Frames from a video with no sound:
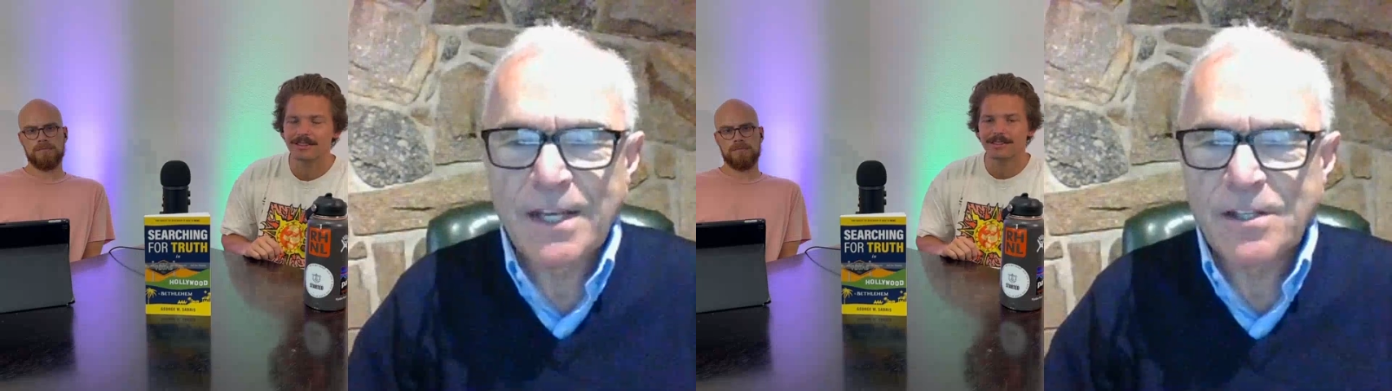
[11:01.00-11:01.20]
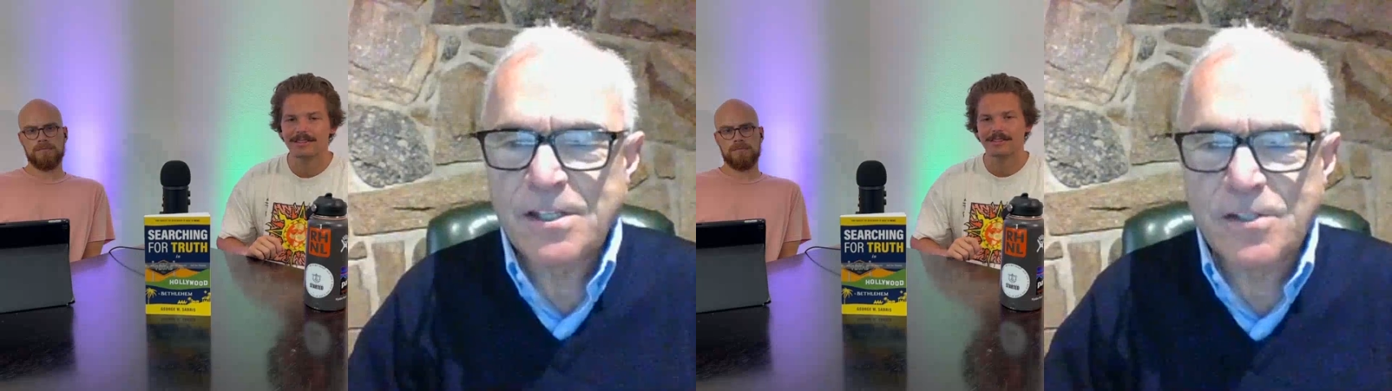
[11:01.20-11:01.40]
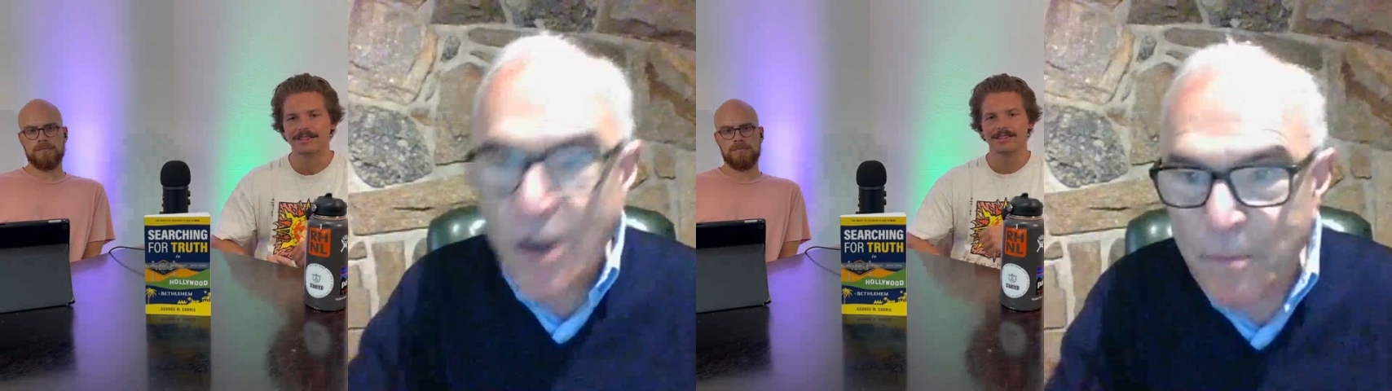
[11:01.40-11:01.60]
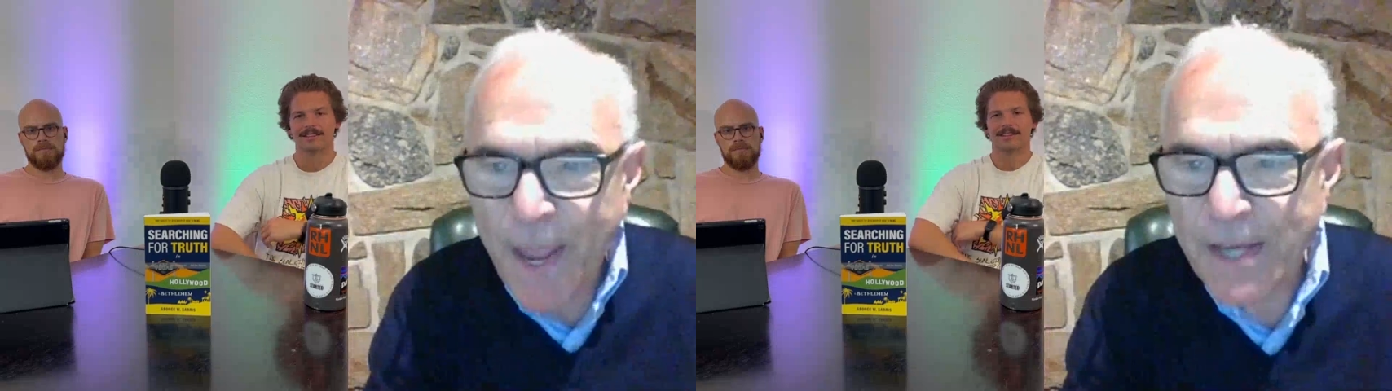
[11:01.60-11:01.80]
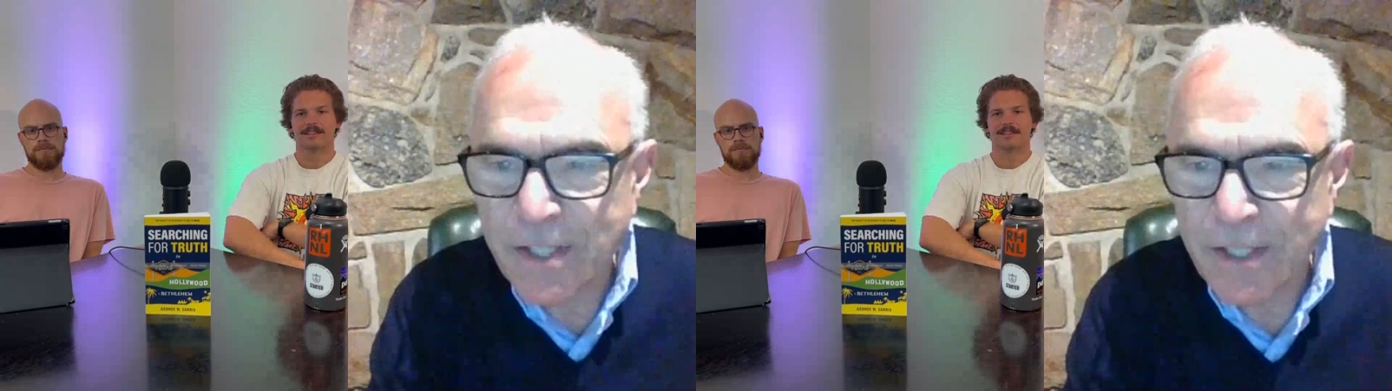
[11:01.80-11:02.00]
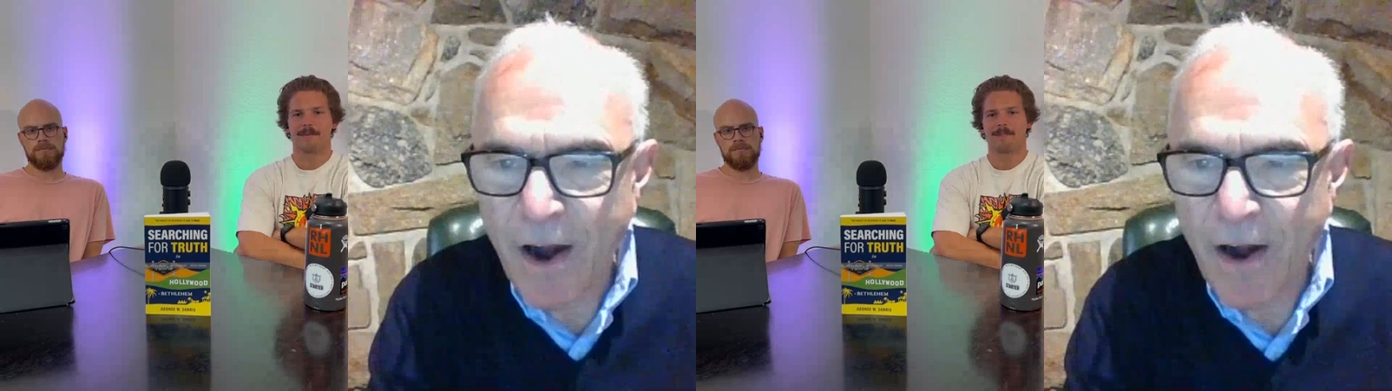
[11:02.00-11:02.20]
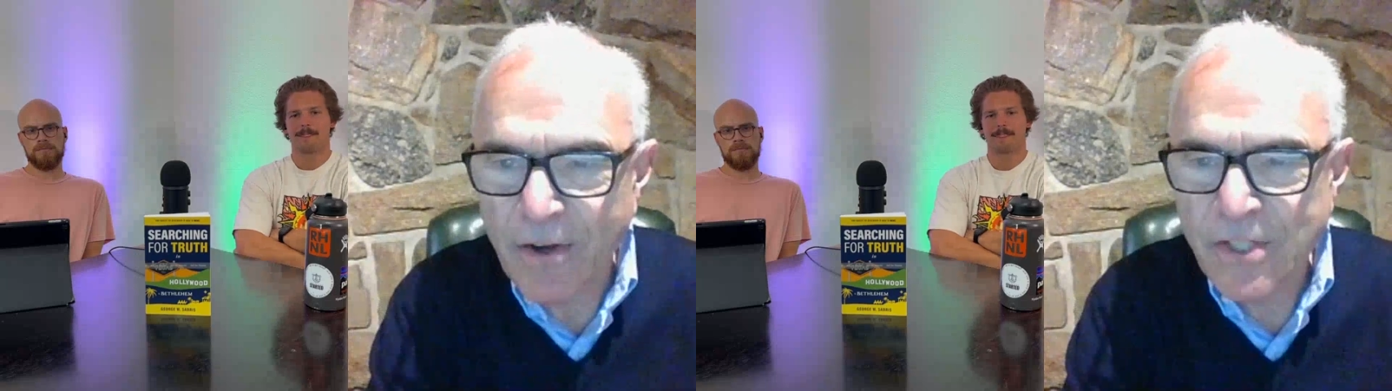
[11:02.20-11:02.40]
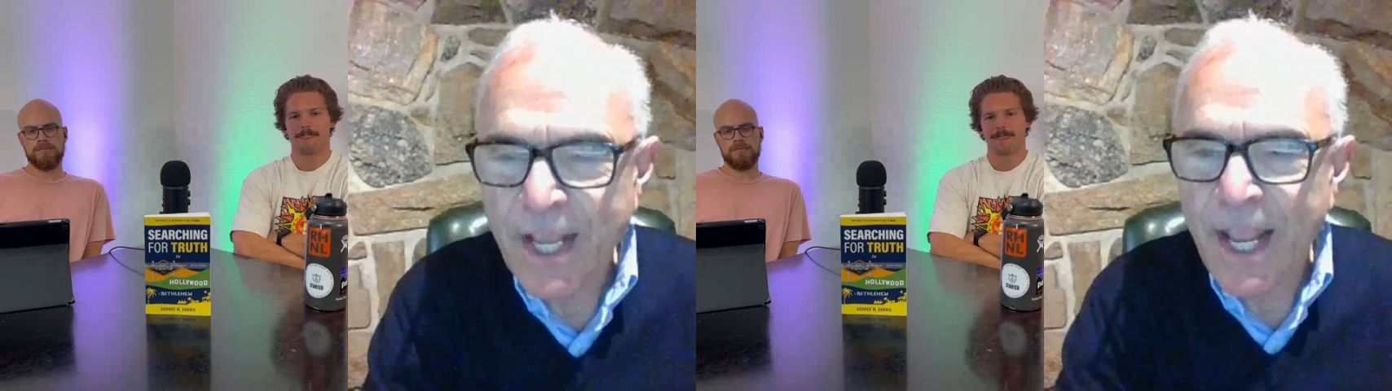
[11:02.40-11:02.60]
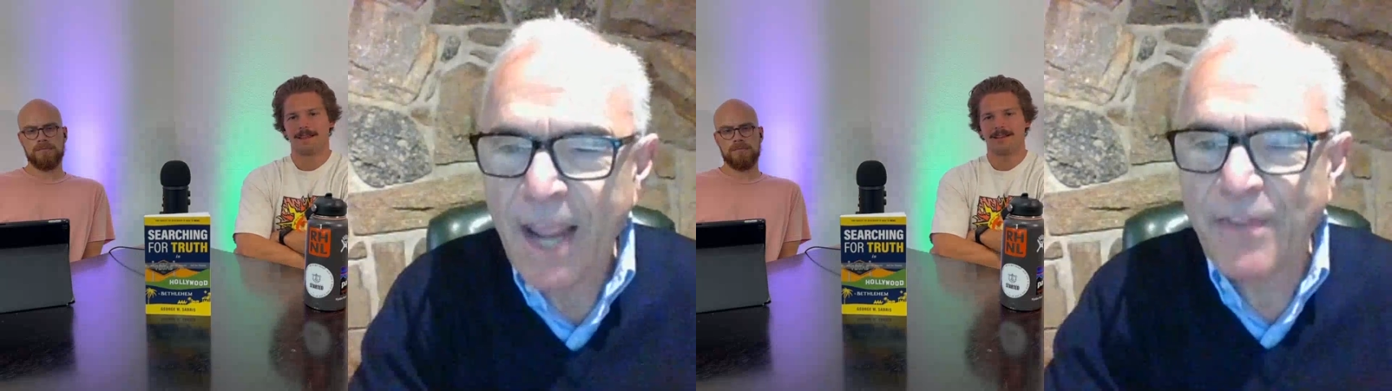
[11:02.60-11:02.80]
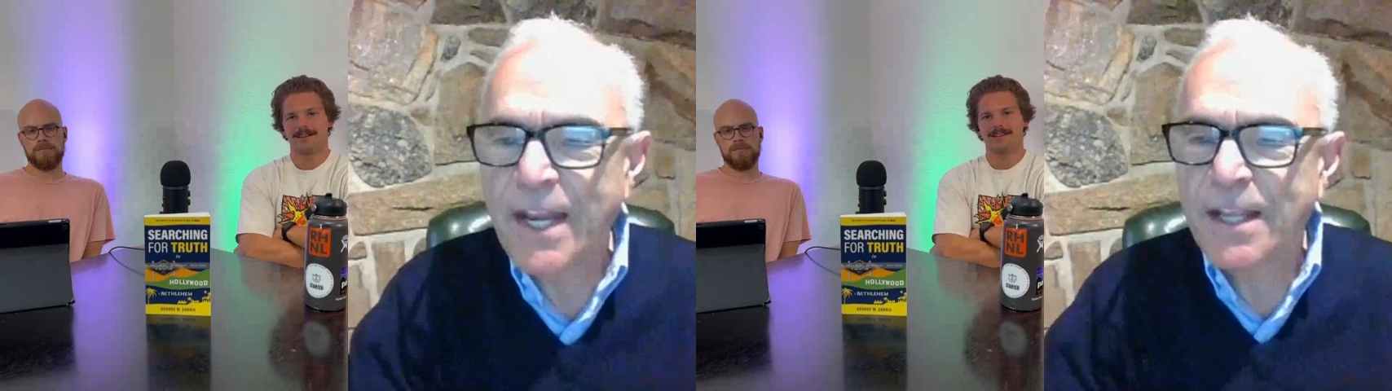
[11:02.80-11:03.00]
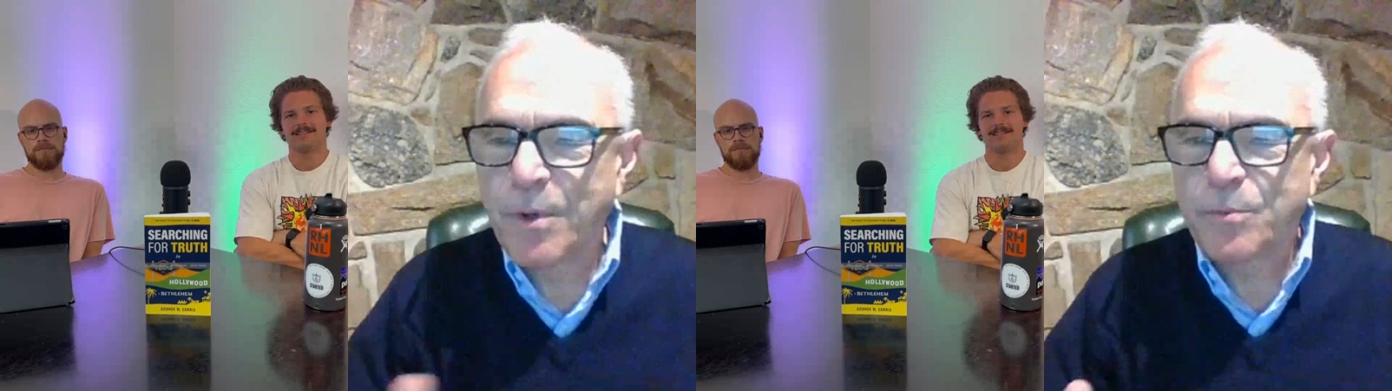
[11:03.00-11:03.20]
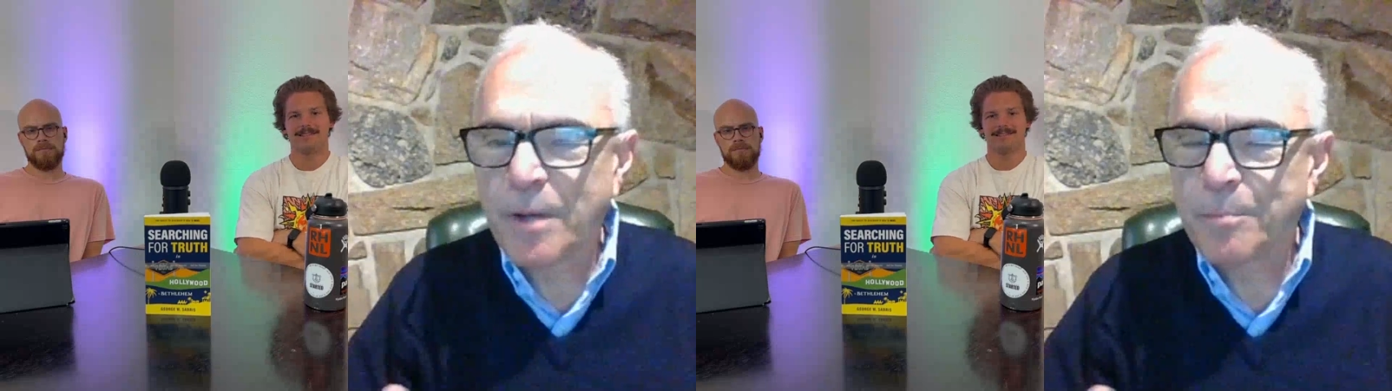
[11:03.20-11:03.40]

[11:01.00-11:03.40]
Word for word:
Speaker 1: and snuck past the guards and then he